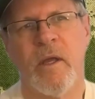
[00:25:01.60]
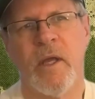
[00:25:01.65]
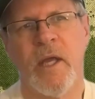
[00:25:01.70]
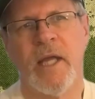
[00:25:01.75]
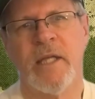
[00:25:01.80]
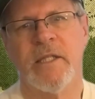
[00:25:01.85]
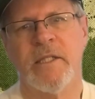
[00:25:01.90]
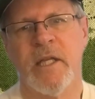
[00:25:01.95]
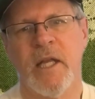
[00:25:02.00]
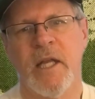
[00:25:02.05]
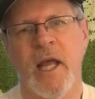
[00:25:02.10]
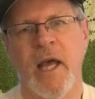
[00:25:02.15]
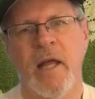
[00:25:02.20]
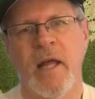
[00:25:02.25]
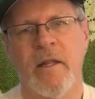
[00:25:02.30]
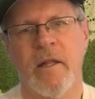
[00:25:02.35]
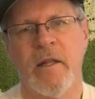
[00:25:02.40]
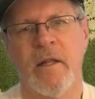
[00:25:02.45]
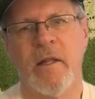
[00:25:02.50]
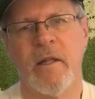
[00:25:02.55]
Kansas City
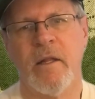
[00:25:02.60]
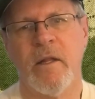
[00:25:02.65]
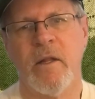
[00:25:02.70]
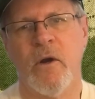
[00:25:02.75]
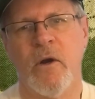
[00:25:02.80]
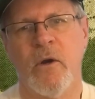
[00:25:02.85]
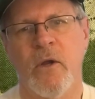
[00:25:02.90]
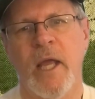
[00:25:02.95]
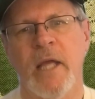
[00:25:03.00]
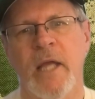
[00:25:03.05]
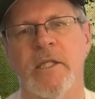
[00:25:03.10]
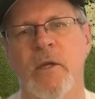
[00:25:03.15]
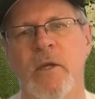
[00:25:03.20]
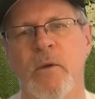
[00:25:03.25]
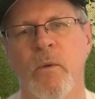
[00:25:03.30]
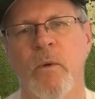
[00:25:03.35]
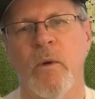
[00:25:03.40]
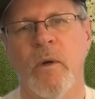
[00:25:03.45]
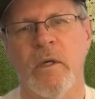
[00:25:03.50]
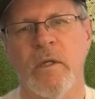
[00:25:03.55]
or the Kansas City
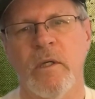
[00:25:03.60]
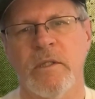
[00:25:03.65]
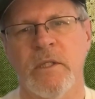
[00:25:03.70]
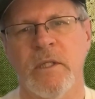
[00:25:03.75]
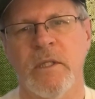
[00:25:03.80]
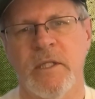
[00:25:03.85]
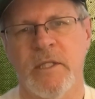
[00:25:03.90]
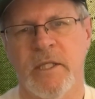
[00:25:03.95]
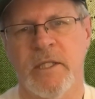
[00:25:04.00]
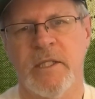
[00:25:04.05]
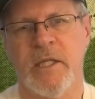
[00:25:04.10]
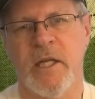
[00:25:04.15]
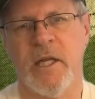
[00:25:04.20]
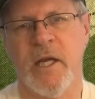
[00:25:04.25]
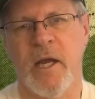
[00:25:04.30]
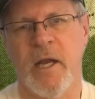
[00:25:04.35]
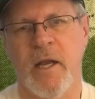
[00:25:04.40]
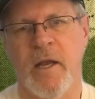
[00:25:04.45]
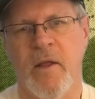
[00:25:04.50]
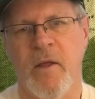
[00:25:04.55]
Royals in
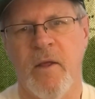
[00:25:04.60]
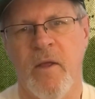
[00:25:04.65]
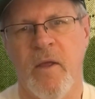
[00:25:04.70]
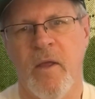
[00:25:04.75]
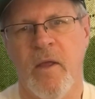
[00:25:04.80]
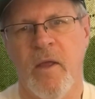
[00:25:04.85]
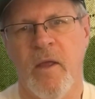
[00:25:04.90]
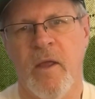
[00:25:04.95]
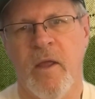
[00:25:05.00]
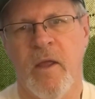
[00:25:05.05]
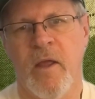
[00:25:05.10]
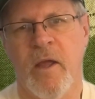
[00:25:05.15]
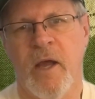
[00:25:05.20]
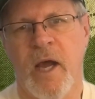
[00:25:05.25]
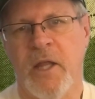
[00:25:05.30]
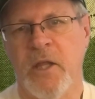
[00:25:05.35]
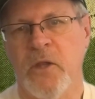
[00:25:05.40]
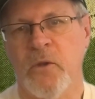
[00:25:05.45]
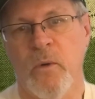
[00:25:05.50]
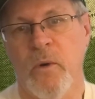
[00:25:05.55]
'69.
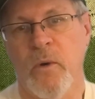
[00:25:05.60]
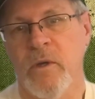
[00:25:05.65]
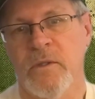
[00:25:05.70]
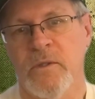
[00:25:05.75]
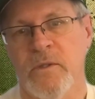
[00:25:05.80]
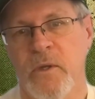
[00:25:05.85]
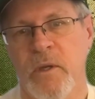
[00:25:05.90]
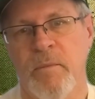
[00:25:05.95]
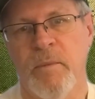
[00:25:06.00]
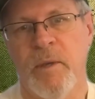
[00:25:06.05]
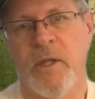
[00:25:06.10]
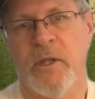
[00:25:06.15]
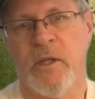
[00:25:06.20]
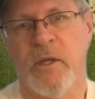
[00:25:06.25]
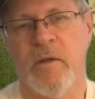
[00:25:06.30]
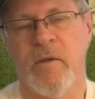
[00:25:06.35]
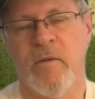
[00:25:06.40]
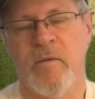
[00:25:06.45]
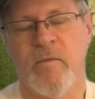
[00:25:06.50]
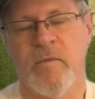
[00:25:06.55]
I think the Royals only beat
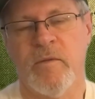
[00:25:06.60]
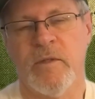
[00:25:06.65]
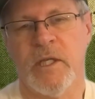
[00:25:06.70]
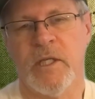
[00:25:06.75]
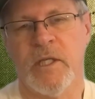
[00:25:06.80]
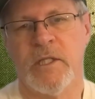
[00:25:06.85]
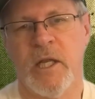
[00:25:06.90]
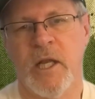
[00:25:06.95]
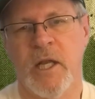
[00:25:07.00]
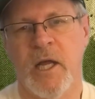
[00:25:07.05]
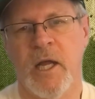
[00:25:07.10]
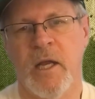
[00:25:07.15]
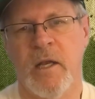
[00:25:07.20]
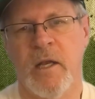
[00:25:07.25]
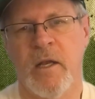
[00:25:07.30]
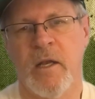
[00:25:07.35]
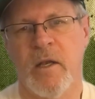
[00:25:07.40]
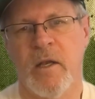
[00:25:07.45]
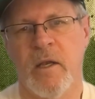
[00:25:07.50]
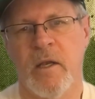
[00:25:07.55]
the
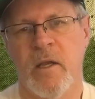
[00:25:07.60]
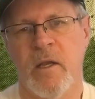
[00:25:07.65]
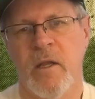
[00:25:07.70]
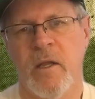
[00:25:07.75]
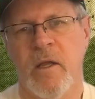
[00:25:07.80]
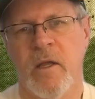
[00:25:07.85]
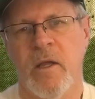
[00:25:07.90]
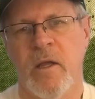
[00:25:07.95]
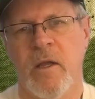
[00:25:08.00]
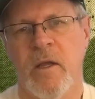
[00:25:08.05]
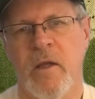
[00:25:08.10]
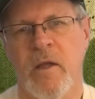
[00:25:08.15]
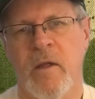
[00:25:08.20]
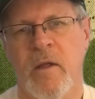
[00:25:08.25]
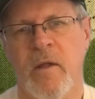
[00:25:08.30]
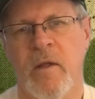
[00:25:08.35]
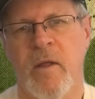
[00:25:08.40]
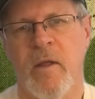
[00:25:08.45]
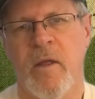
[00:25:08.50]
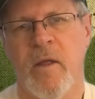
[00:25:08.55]
'69
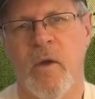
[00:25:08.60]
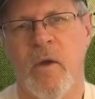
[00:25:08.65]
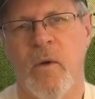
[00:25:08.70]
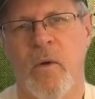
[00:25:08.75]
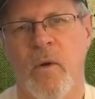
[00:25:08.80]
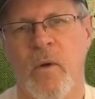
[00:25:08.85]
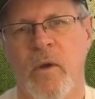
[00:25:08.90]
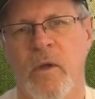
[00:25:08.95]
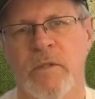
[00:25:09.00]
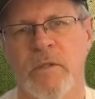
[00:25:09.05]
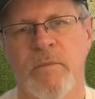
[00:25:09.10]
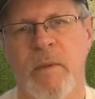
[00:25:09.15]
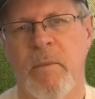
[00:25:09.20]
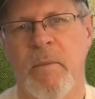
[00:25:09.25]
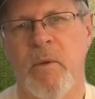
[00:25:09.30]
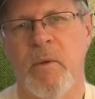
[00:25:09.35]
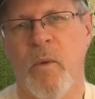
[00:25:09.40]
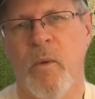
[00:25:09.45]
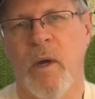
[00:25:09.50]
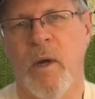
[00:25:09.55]
Orioles
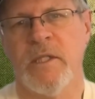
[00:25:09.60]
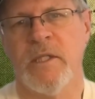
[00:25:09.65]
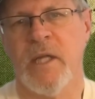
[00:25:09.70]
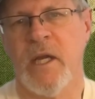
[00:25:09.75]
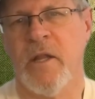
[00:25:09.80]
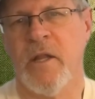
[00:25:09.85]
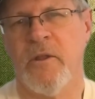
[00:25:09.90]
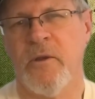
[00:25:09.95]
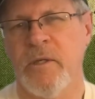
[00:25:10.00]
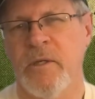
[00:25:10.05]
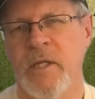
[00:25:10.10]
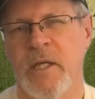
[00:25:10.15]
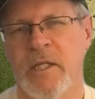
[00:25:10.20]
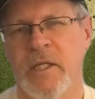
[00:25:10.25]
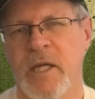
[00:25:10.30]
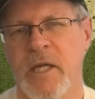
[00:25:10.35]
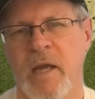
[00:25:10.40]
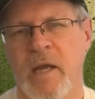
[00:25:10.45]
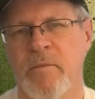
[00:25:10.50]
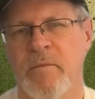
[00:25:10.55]
maybe once out of 13
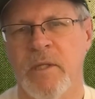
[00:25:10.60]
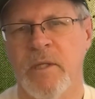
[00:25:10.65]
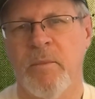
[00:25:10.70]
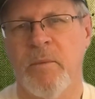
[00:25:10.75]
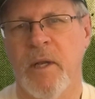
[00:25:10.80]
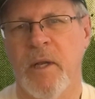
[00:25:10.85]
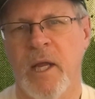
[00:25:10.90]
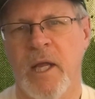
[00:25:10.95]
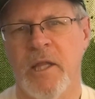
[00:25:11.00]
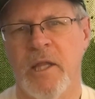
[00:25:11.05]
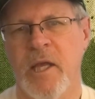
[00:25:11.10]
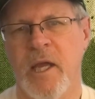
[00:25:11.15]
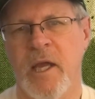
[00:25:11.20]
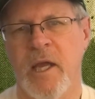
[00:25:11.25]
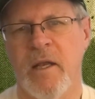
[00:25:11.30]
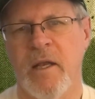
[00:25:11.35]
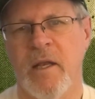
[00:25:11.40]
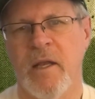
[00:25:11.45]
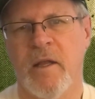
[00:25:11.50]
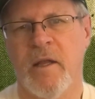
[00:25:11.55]
times, something like
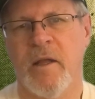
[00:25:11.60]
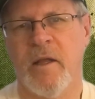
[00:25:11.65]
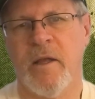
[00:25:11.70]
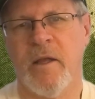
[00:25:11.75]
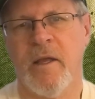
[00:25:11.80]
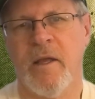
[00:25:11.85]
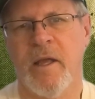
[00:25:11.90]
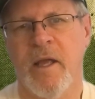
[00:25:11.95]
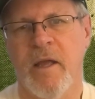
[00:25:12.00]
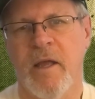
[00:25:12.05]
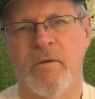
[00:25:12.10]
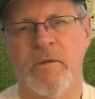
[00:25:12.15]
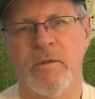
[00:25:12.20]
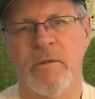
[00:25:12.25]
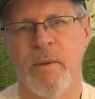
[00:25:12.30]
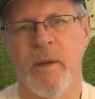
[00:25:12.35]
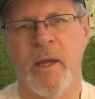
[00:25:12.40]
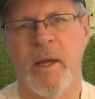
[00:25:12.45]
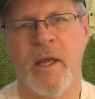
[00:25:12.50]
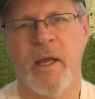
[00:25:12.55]
that. That was
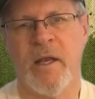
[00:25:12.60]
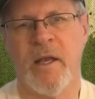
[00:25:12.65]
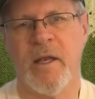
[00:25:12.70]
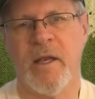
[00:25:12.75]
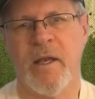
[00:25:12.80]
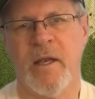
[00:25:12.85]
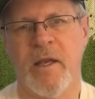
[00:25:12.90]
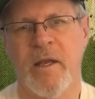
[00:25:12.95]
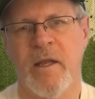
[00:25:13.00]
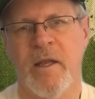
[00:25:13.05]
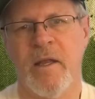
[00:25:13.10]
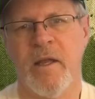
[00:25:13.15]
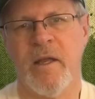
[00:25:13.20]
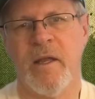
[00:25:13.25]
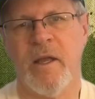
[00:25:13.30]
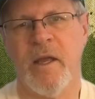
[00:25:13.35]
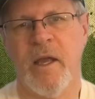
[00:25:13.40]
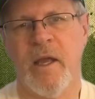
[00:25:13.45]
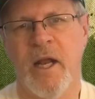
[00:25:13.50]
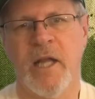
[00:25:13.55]
bad.
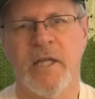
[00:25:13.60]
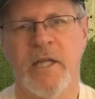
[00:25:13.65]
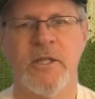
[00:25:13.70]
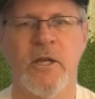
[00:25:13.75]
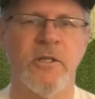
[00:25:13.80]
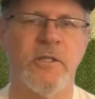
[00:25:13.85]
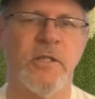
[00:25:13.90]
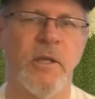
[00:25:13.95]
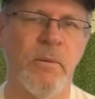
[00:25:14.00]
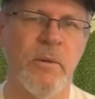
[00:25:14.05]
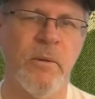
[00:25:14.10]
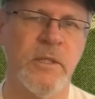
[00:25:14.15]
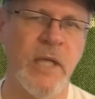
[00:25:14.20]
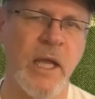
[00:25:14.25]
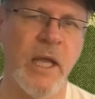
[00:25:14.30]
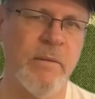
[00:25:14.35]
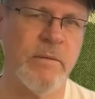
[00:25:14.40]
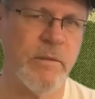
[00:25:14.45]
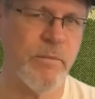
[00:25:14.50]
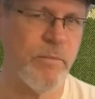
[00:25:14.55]
And I saw some of those
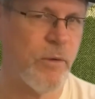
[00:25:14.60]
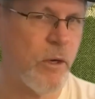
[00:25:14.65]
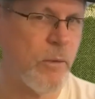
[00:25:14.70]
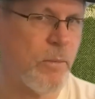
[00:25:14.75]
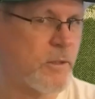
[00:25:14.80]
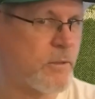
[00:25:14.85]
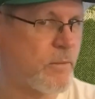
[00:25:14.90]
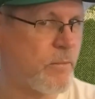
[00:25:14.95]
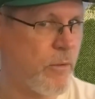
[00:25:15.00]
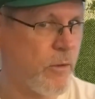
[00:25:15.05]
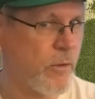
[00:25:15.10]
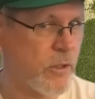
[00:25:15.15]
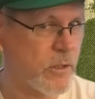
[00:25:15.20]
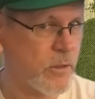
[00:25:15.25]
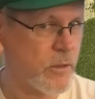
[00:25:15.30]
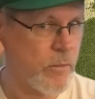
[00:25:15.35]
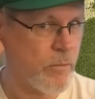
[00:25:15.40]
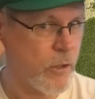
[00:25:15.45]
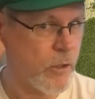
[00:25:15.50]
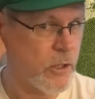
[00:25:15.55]
games in
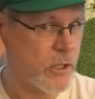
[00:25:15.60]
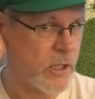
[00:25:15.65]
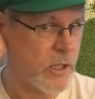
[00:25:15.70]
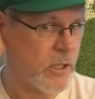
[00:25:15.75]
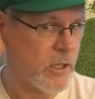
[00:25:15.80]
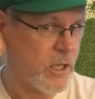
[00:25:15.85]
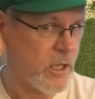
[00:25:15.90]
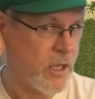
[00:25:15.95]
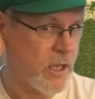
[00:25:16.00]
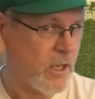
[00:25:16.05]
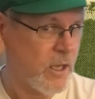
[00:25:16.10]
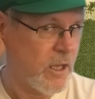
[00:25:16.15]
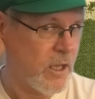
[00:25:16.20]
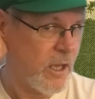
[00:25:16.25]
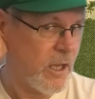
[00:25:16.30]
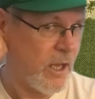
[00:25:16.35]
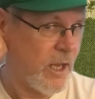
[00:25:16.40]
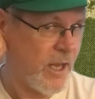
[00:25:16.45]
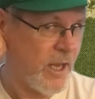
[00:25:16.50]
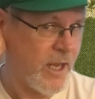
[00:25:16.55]
person,
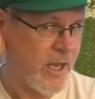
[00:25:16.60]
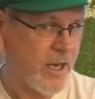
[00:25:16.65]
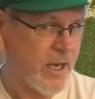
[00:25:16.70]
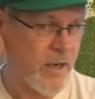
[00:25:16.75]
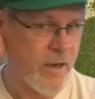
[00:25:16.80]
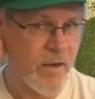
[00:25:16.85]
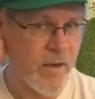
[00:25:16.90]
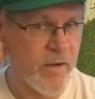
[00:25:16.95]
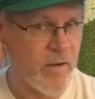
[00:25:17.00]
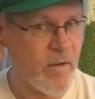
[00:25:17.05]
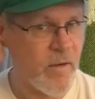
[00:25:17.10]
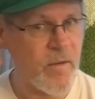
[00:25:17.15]
and